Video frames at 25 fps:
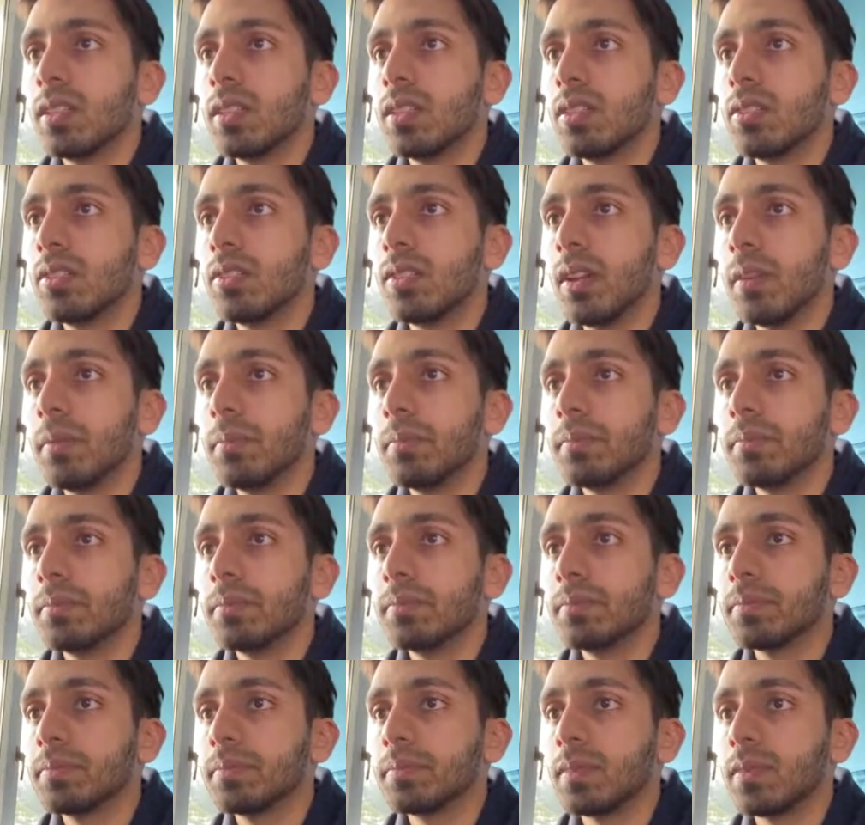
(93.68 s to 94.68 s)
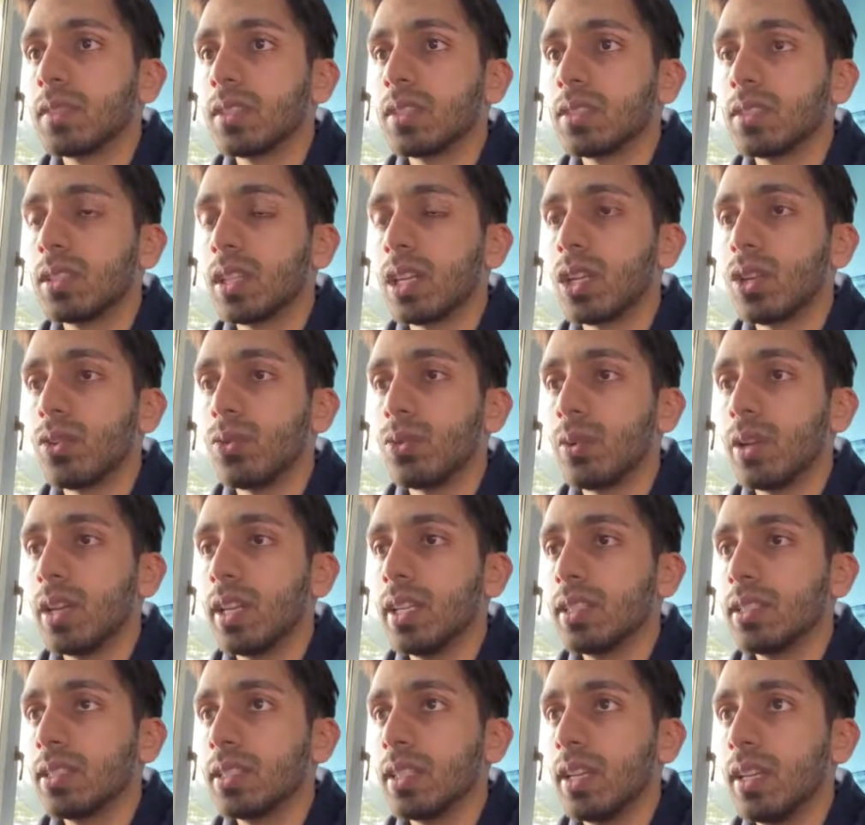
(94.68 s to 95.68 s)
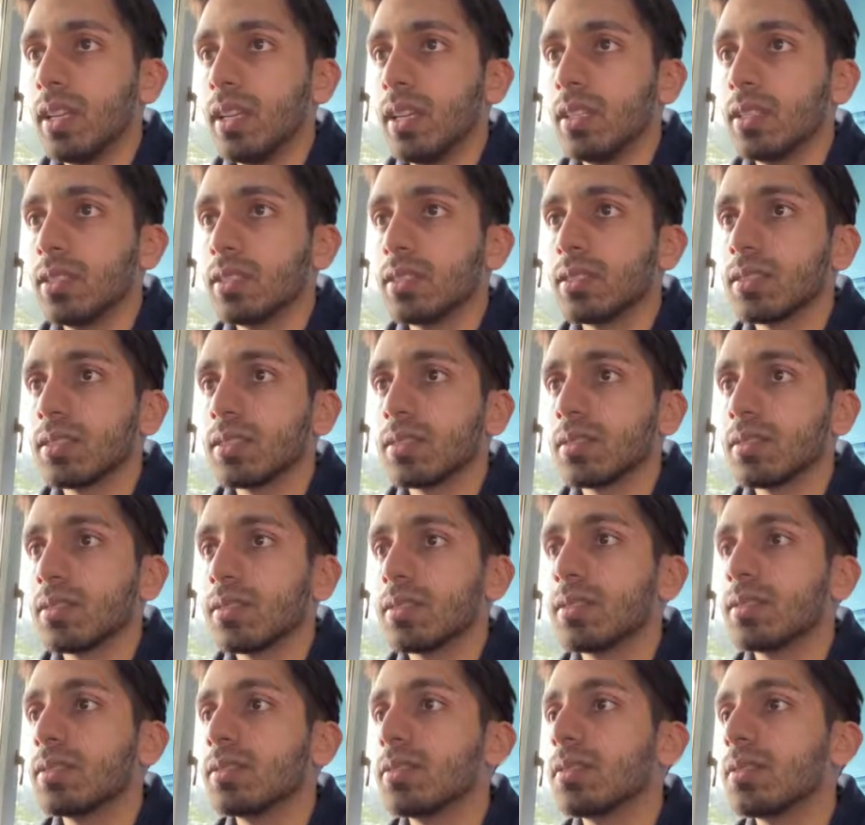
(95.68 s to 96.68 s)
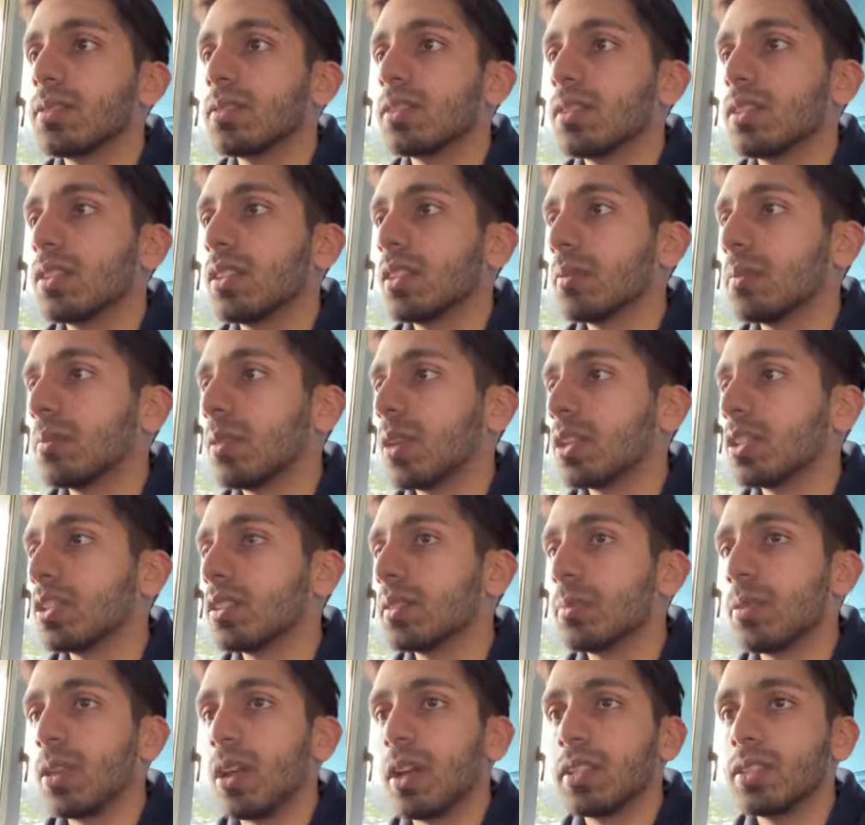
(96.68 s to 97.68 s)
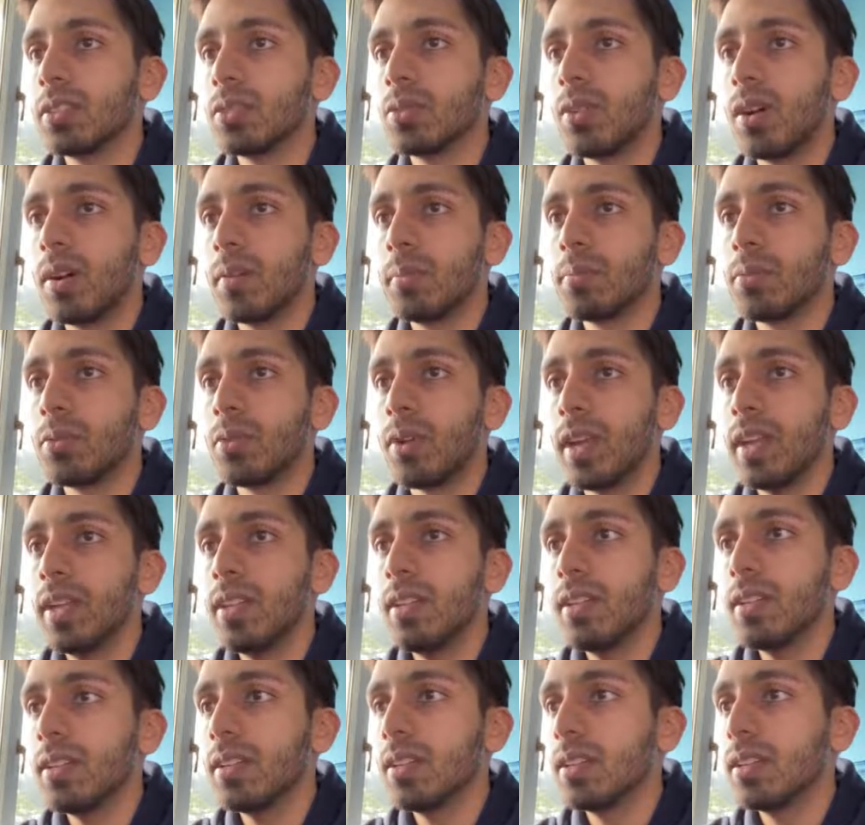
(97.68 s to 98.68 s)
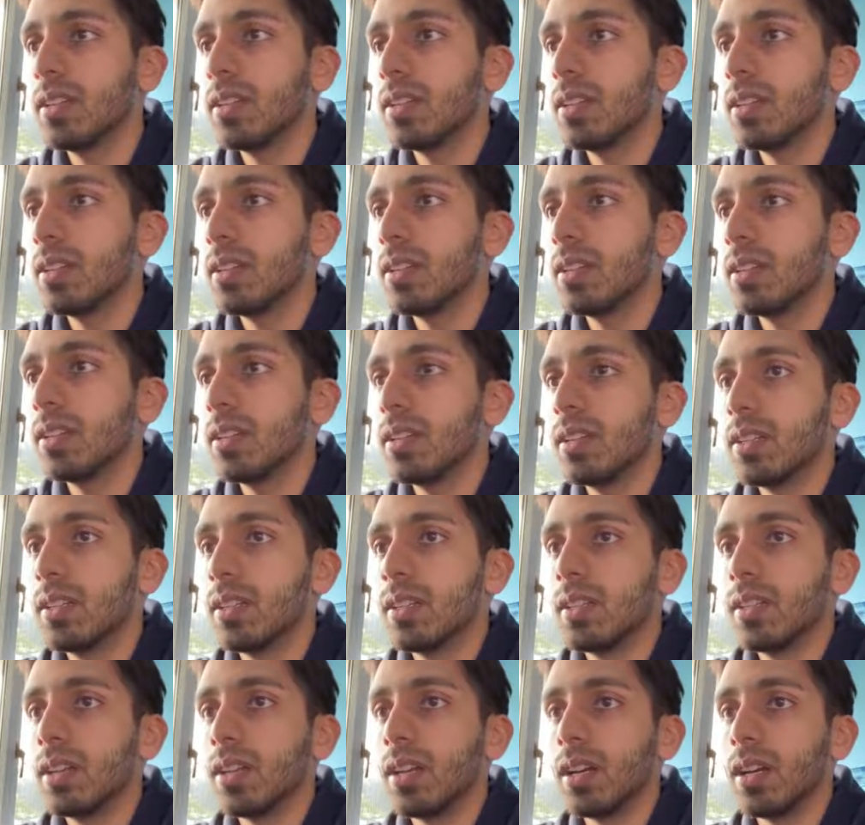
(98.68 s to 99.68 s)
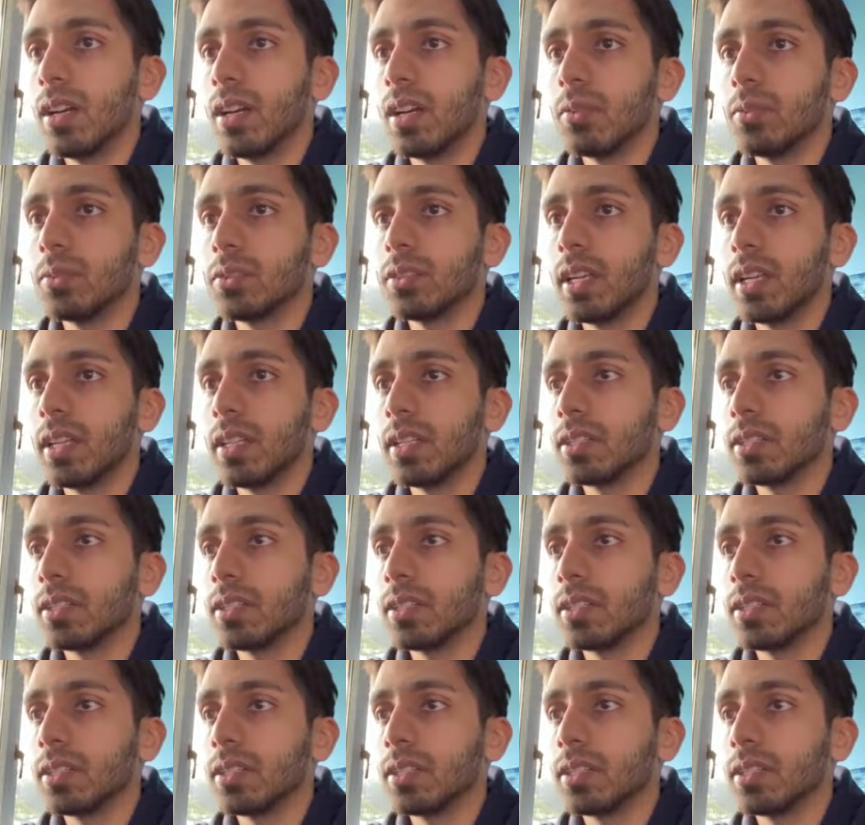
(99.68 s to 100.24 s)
Right, the circle of Willis is the blood supply to our brain. We'll take this